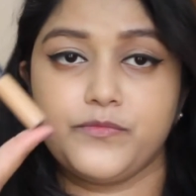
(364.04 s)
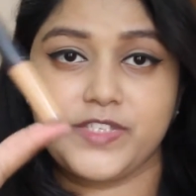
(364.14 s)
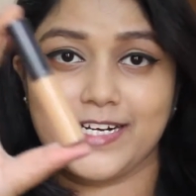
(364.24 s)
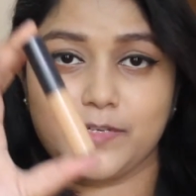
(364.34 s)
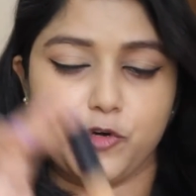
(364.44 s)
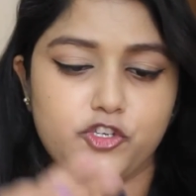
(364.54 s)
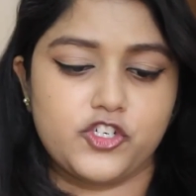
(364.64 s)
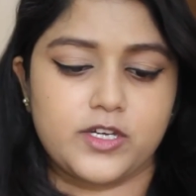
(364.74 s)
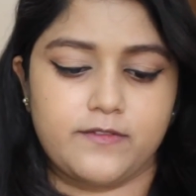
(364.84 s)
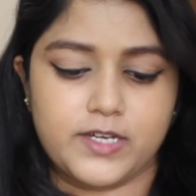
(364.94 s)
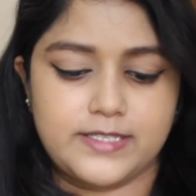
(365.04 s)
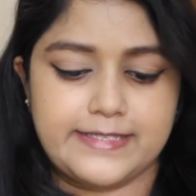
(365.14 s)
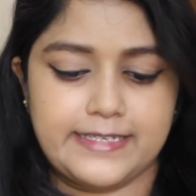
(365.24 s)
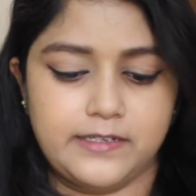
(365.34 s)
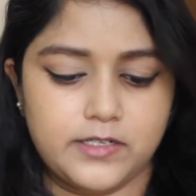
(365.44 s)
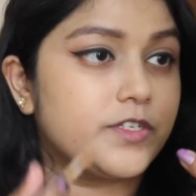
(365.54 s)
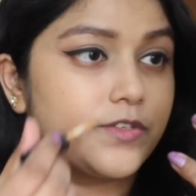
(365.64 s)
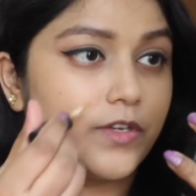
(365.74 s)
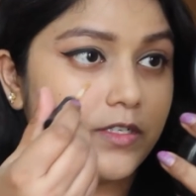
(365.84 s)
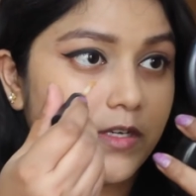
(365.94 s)
Silk Moisture Cover Concealer. I'm
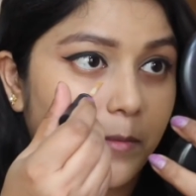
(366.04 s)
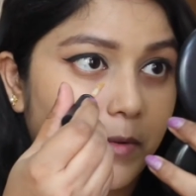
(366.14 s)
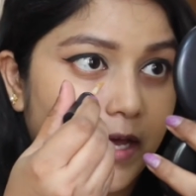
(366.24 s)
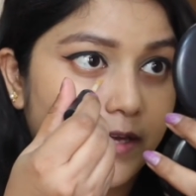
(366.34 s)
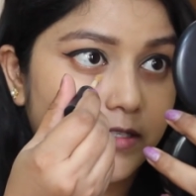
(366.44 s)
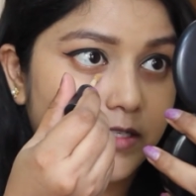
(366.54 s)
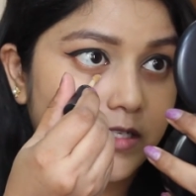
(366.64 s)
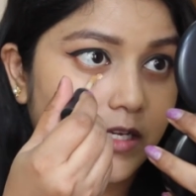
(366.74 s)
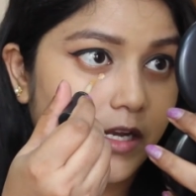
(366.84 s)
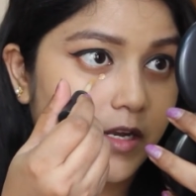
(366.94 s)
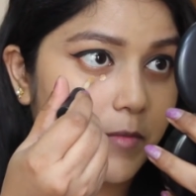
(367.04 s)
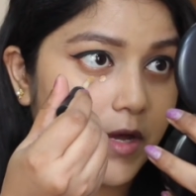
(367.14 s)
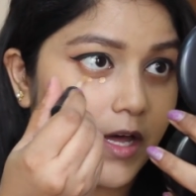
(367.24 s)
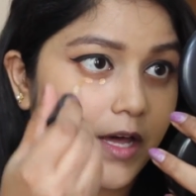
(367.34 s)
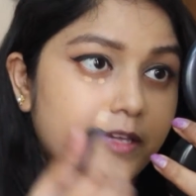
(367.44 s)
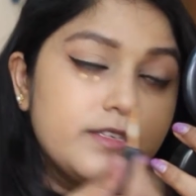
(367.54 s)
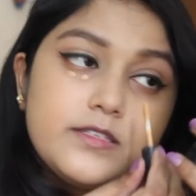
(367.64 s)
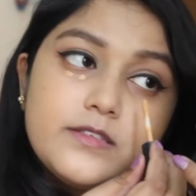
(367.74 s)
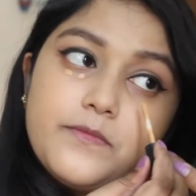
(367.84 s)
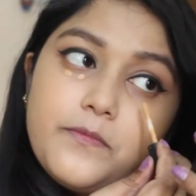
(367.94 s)
just going to apply it under my
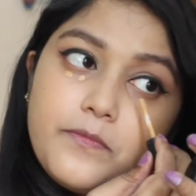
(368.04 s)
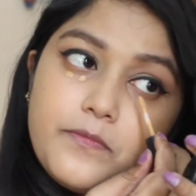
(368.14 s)
eyes.